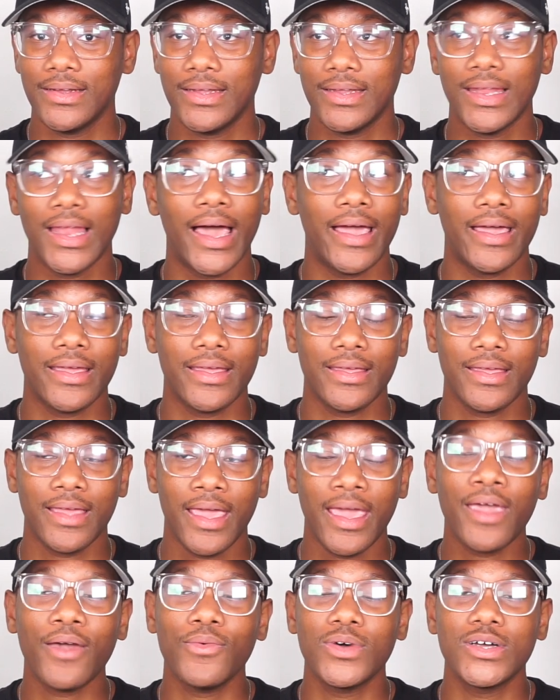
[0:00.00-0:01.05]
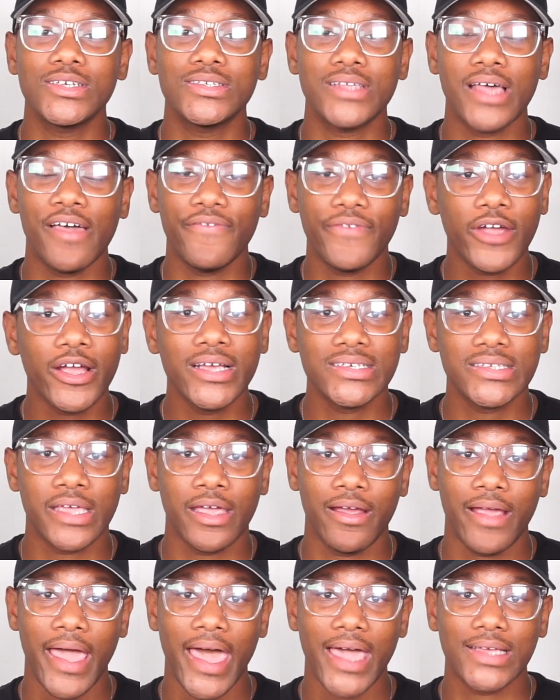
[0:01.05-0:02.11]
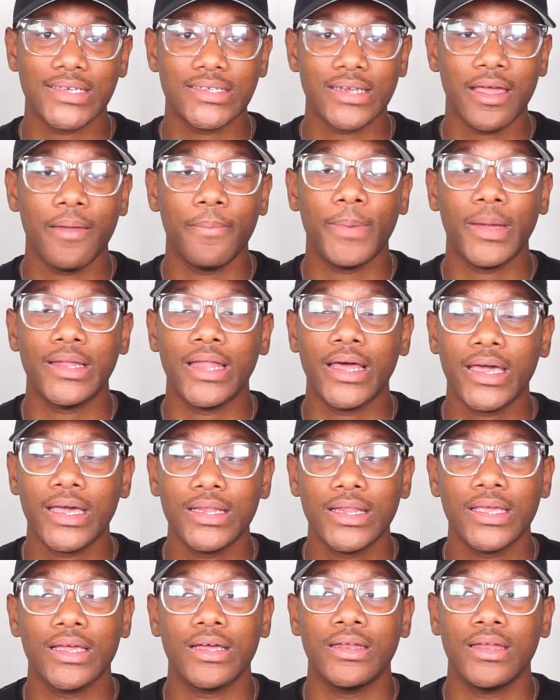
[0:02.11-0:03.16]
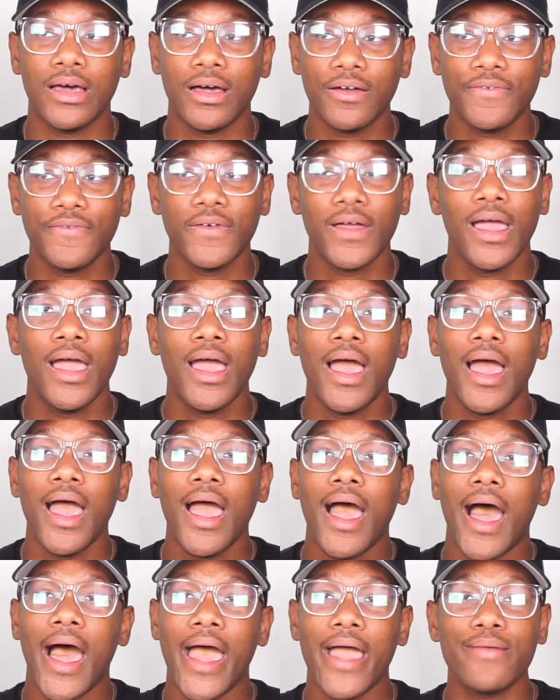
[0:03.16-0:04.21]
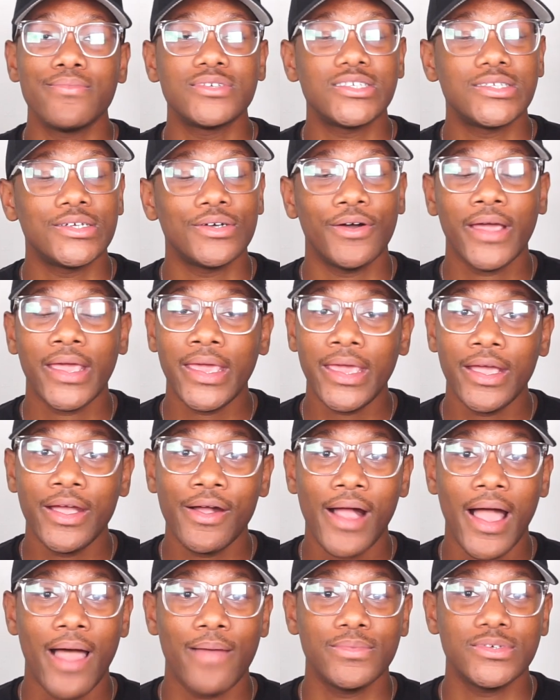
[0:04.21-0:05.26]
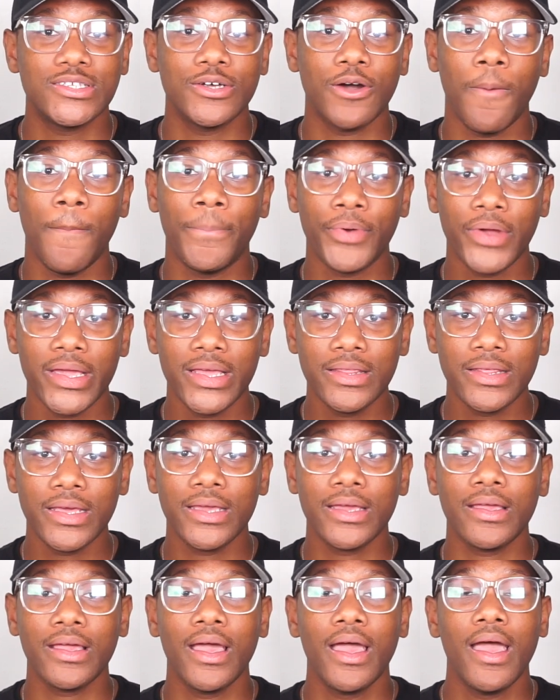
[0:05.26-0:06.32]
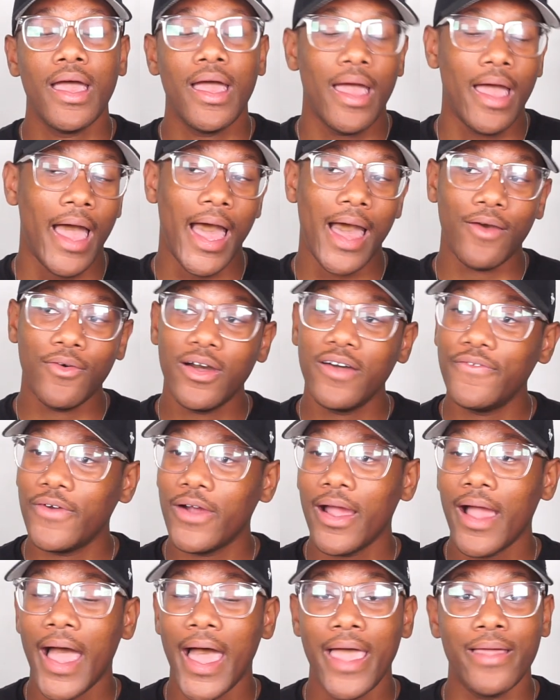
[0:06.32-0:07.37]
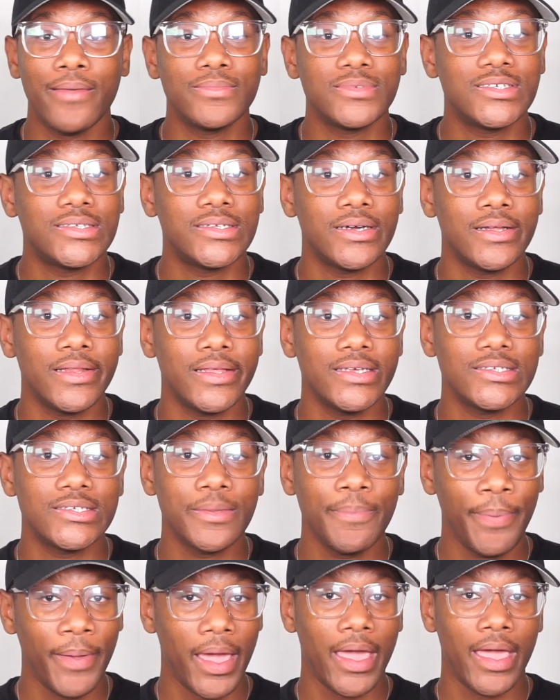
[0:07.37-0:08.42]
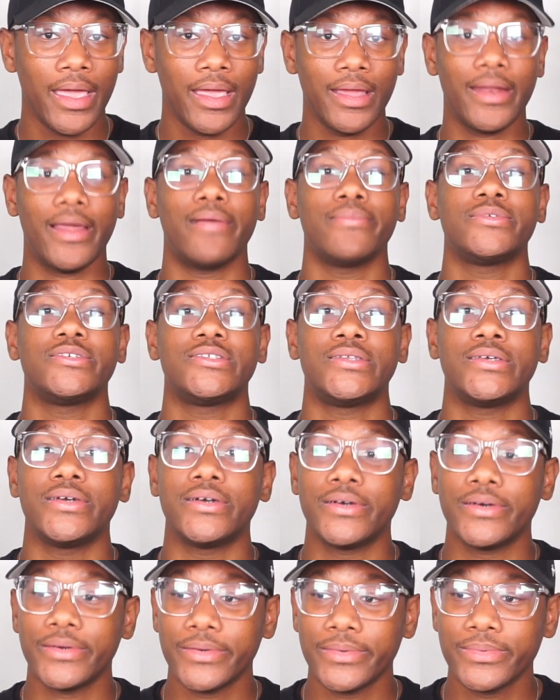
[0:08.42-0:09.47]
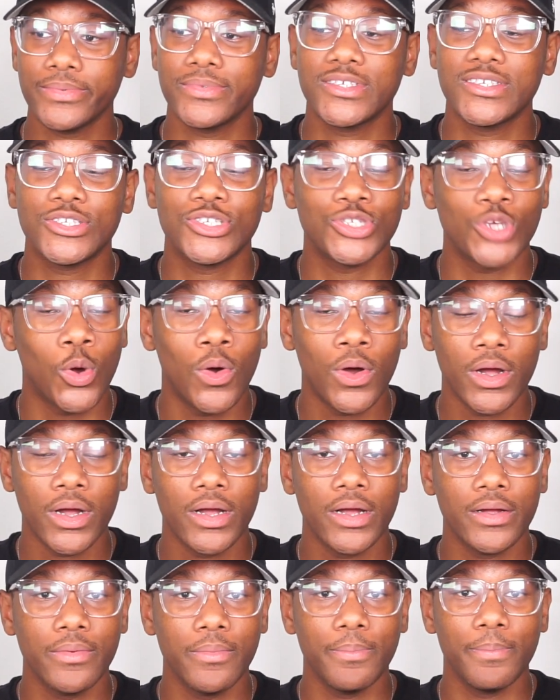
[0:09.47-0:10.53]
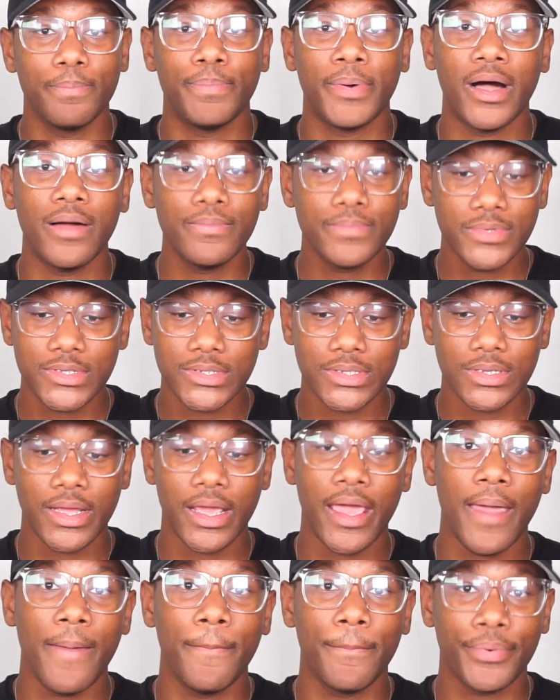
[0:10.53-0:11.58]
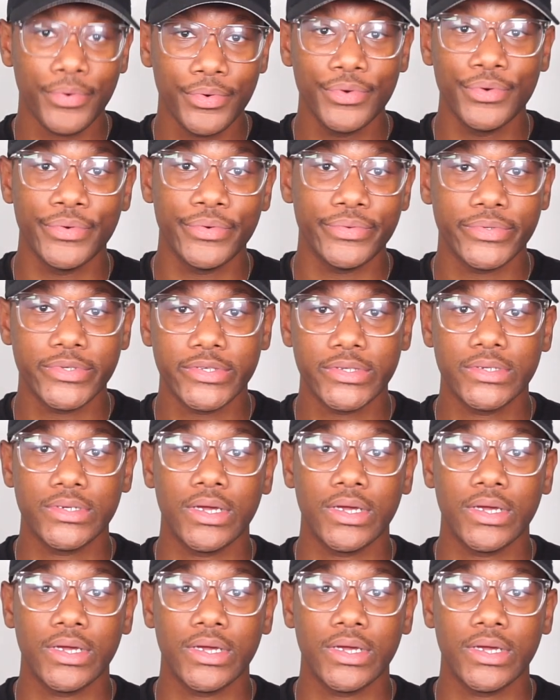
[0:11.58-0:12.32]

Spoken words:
Like, it was a very scary accident, but luckily enough, I am still here. I'm still breathing. However, I am still in some pain. I'm still sore, bumped, and bruised.